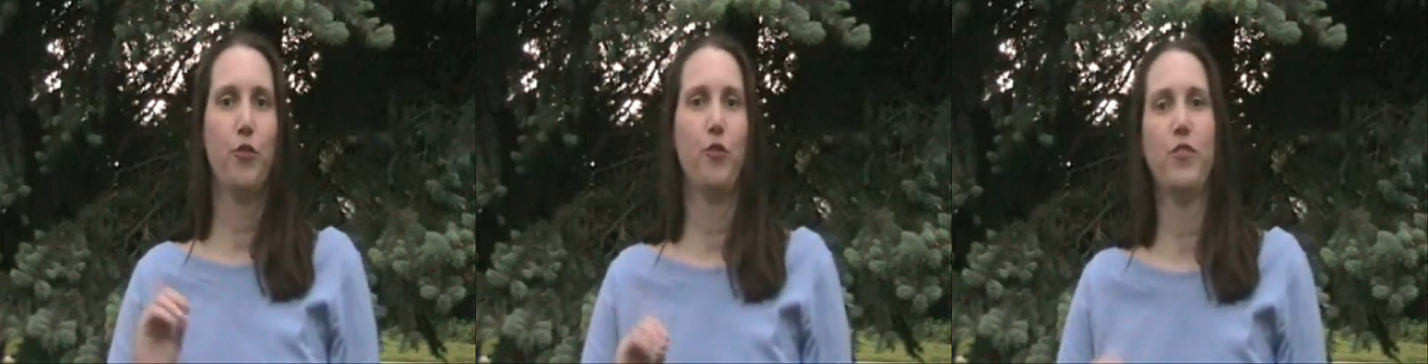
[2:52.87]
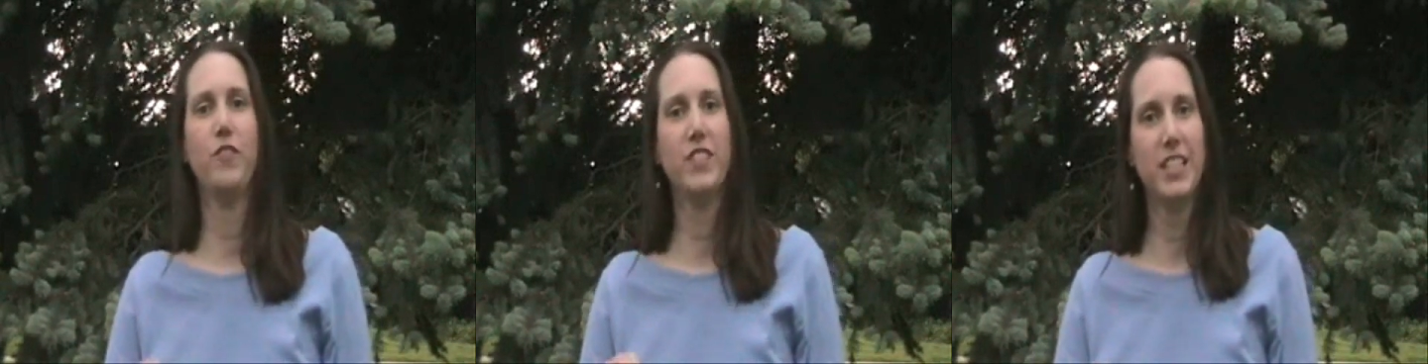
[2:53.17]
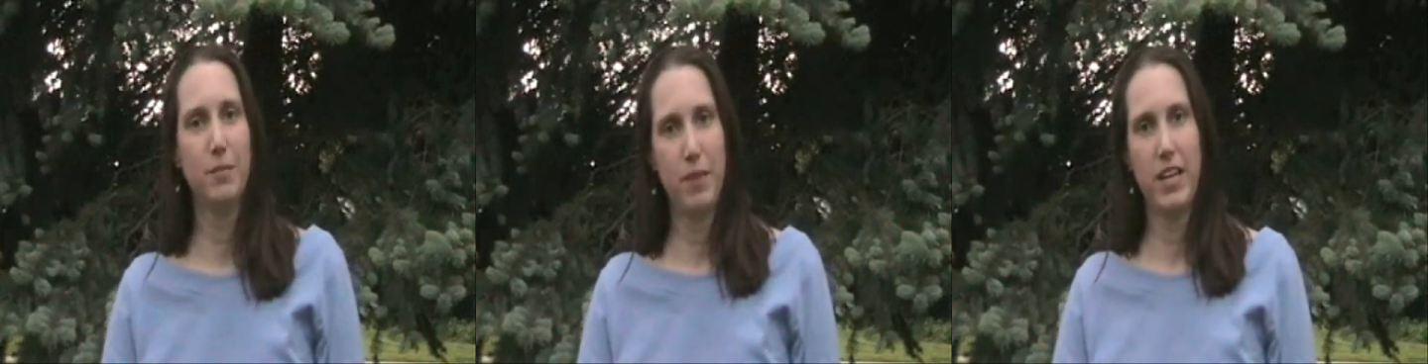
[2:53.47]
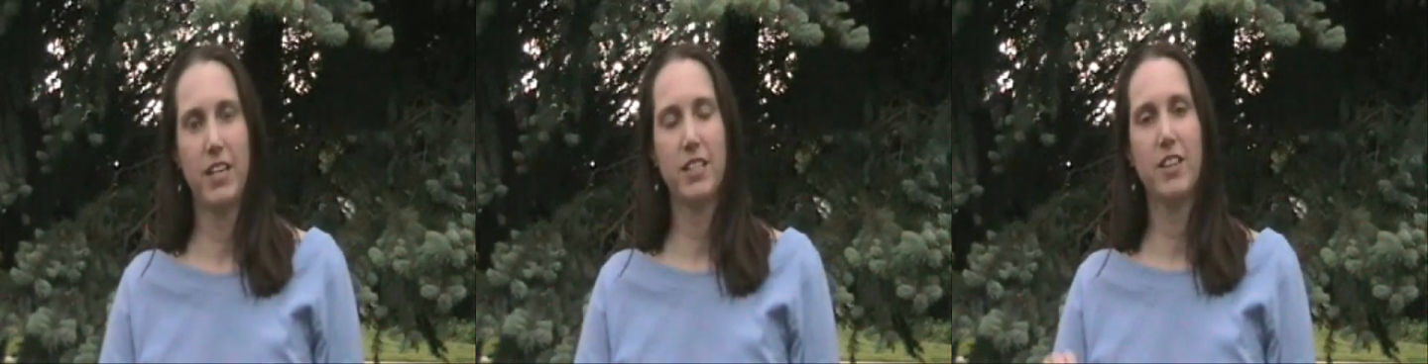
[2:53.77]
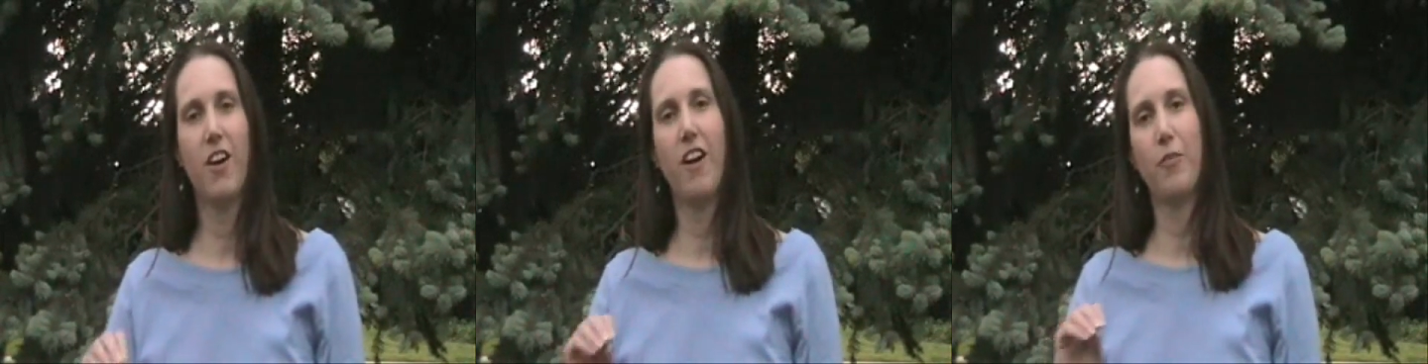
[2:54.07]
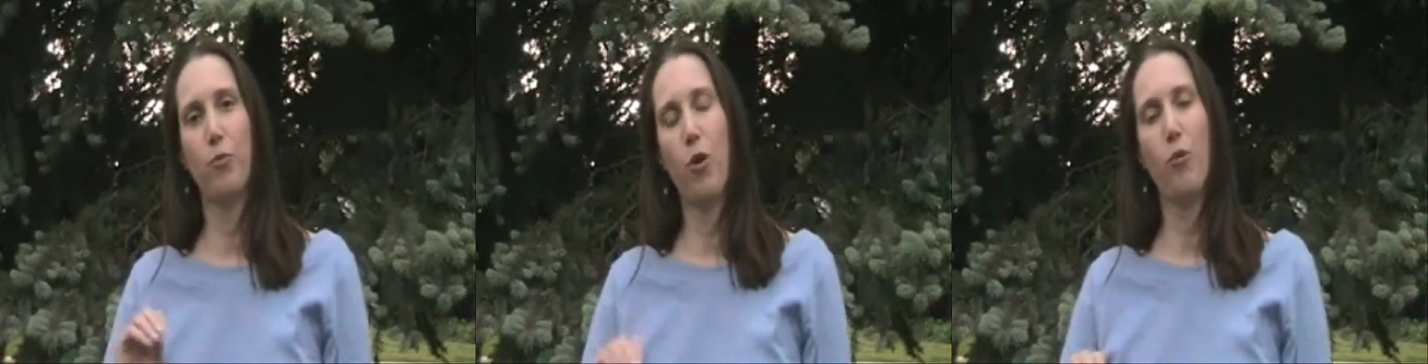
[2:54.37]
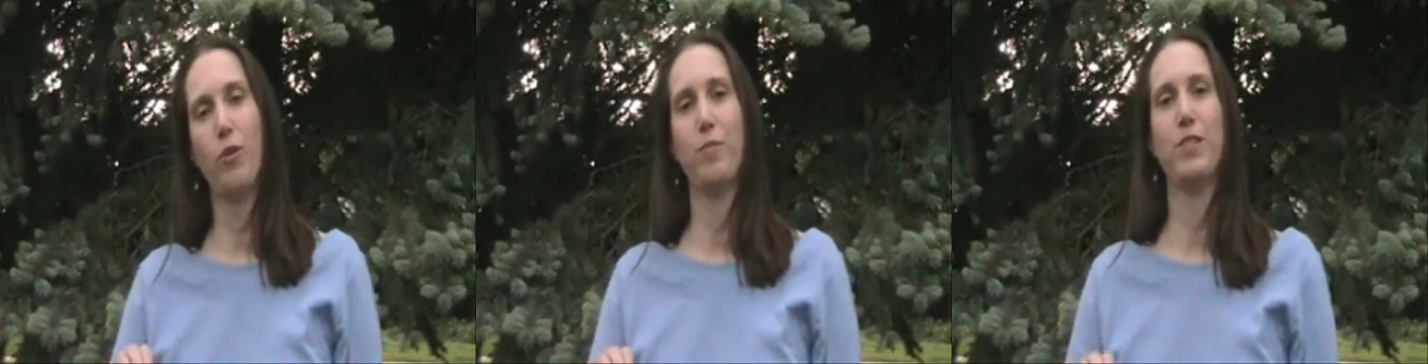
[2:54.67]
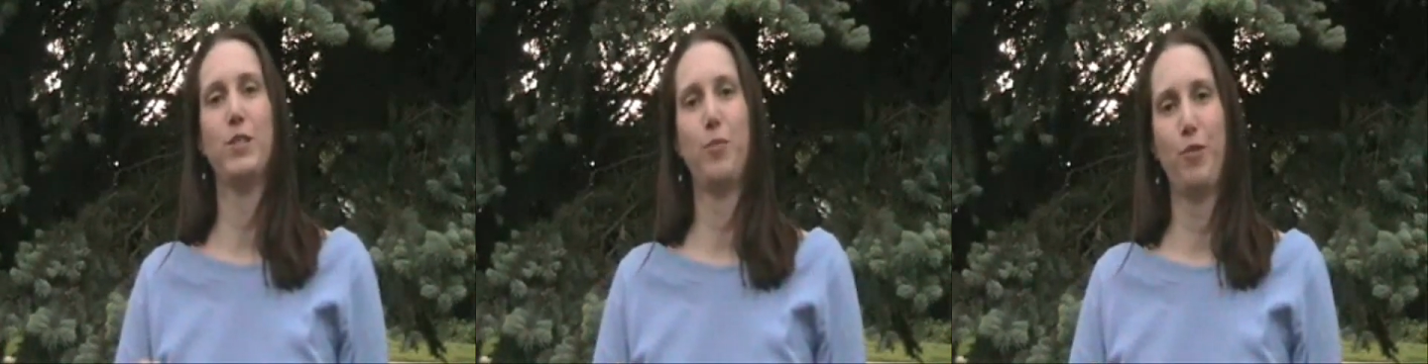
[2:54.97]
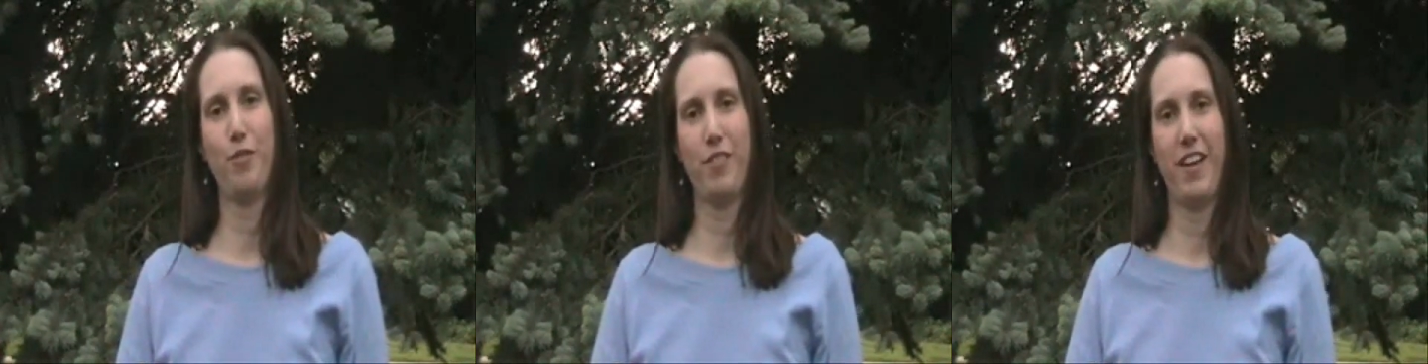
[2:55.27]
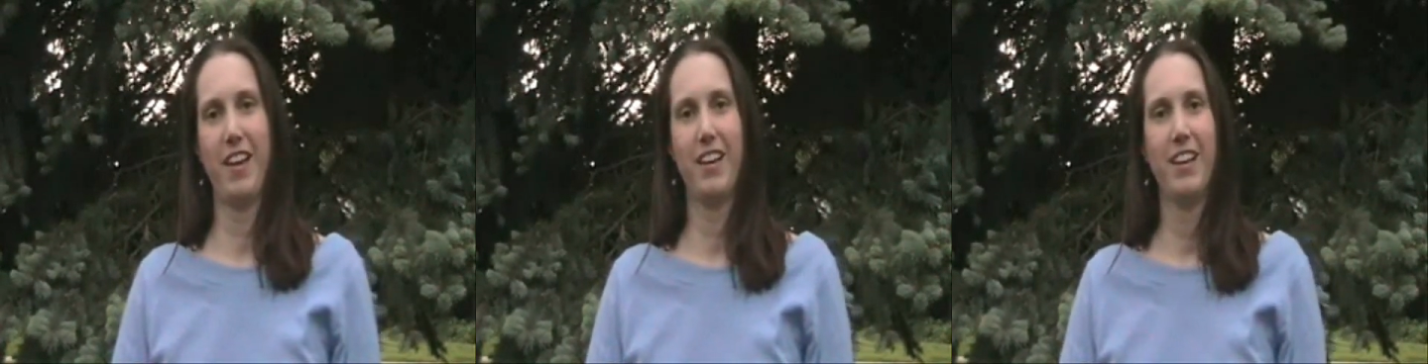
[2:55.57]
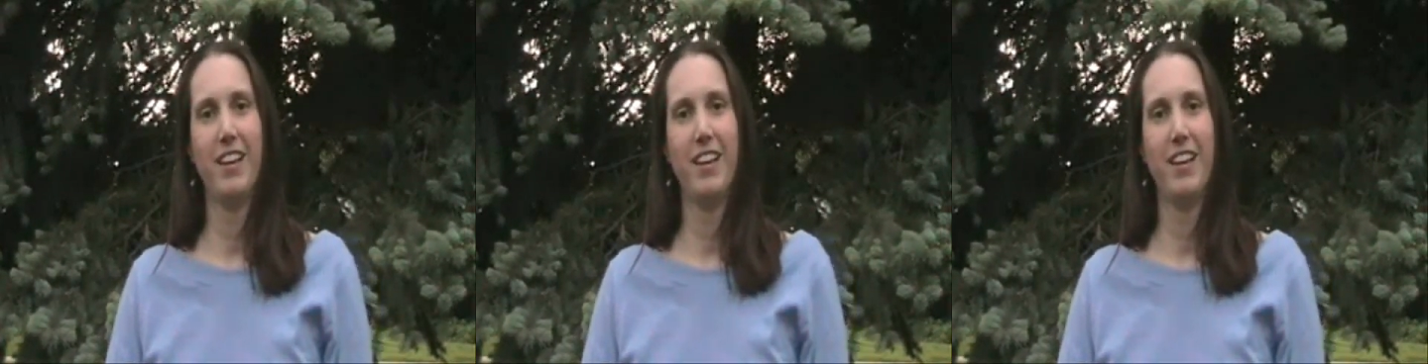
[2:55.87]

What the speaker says: for 15 minutes on Walt Whitman's birthday,